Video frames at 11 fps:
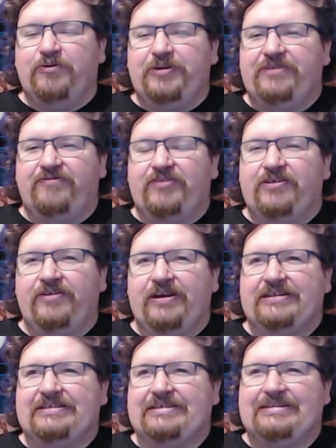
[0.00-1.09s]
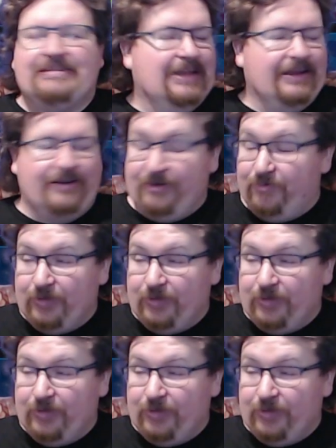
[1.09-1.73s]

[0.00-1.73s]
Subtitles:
the way you have to do that is like,